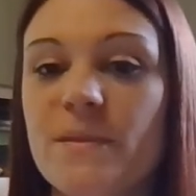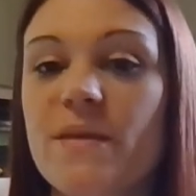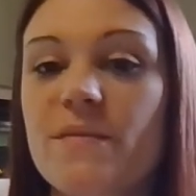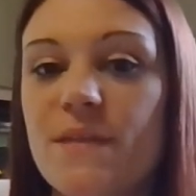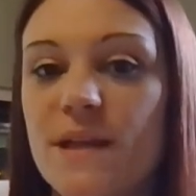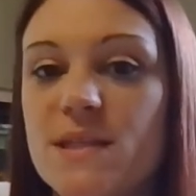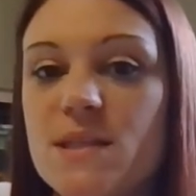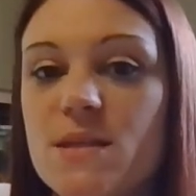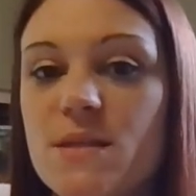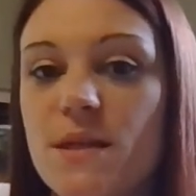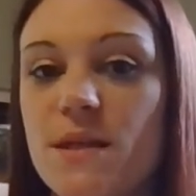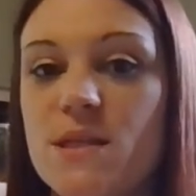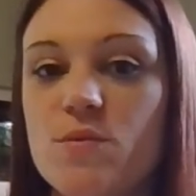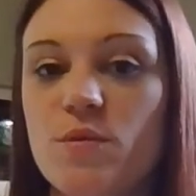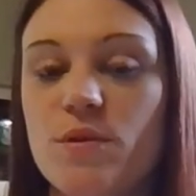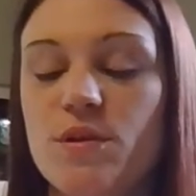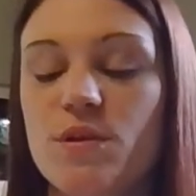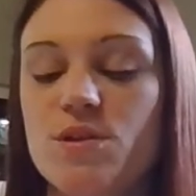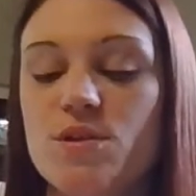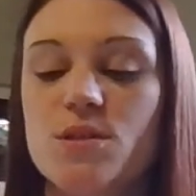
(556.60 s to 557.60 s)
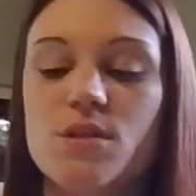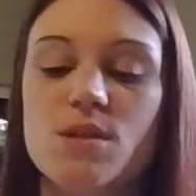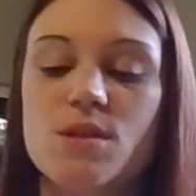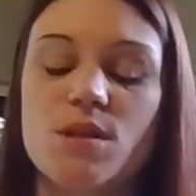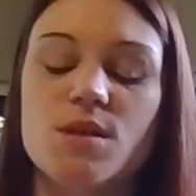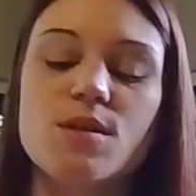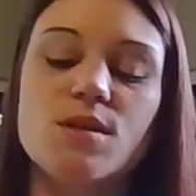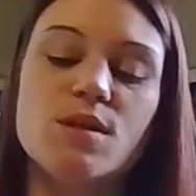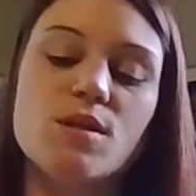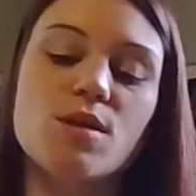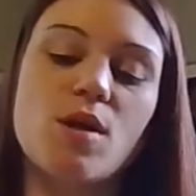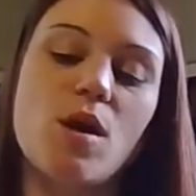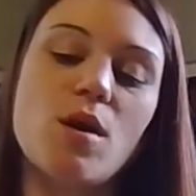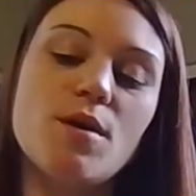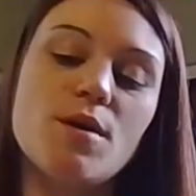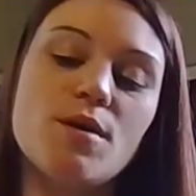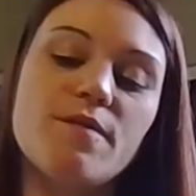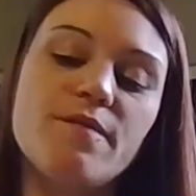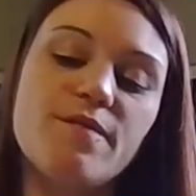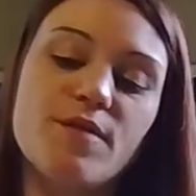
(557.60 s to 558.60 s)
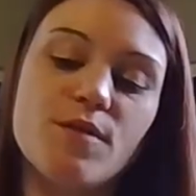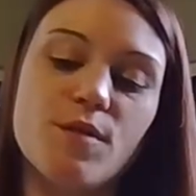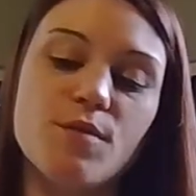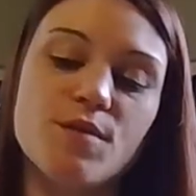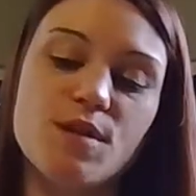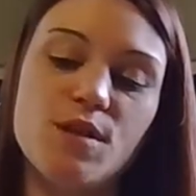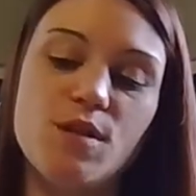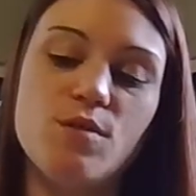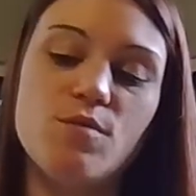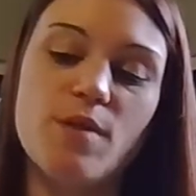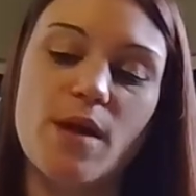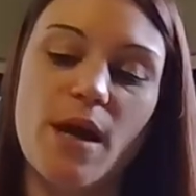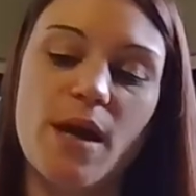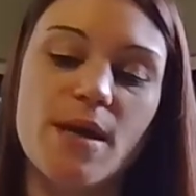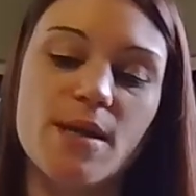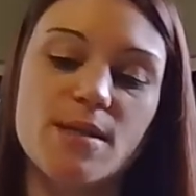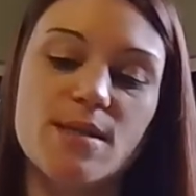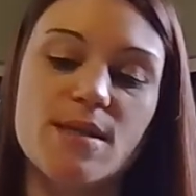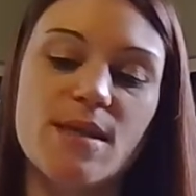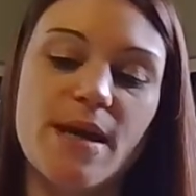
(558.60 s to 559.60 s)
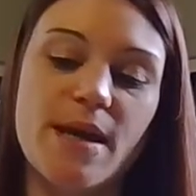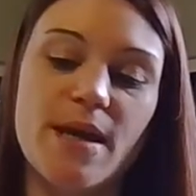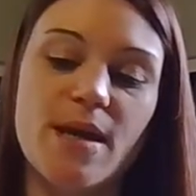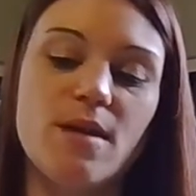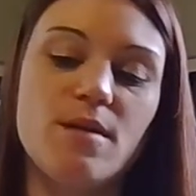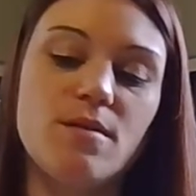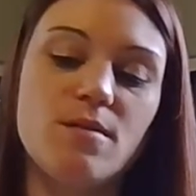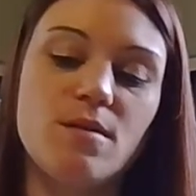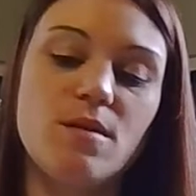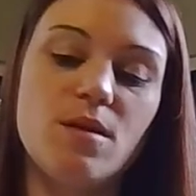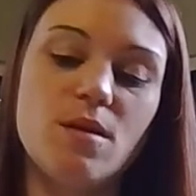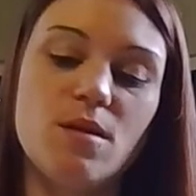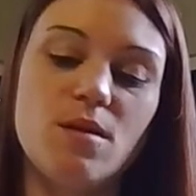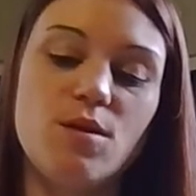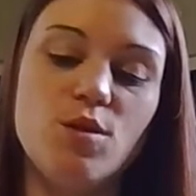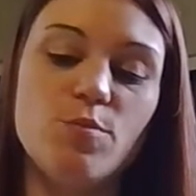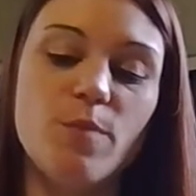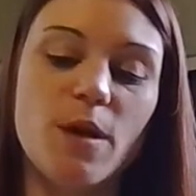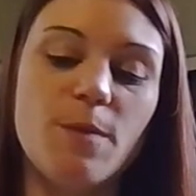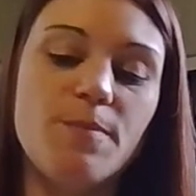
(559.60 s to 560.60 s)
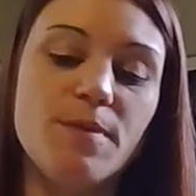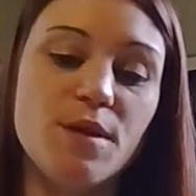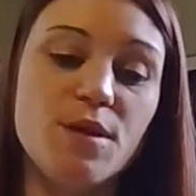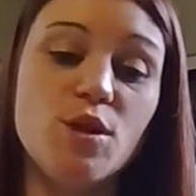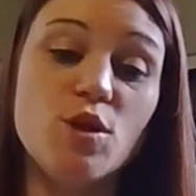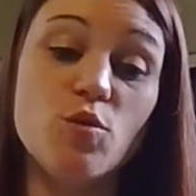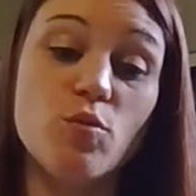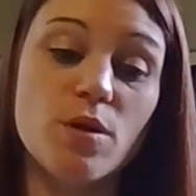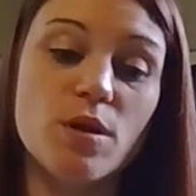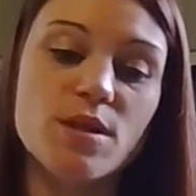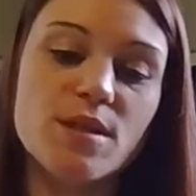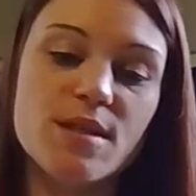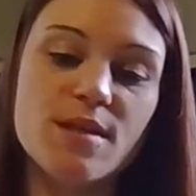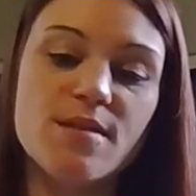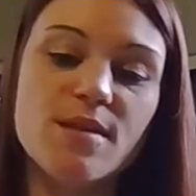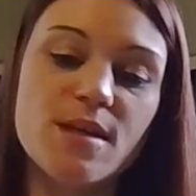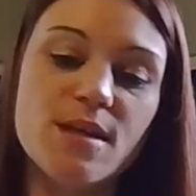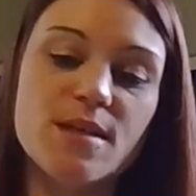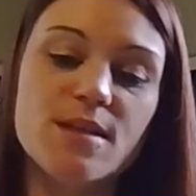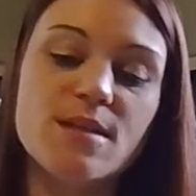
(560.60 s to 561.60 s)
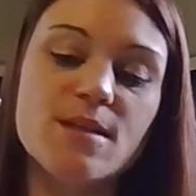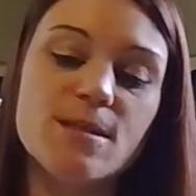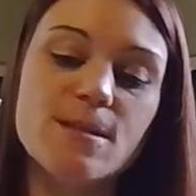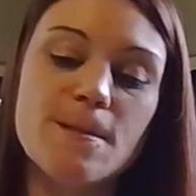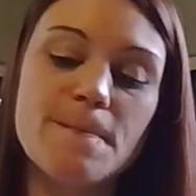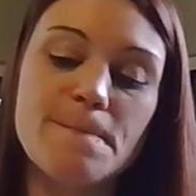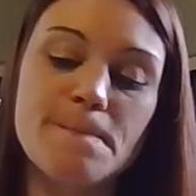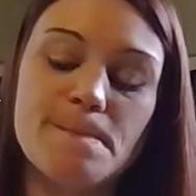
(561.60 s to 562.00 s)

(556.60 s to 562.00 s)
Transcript: That's a nice one to, to start for those of you guys that you might be newer to this.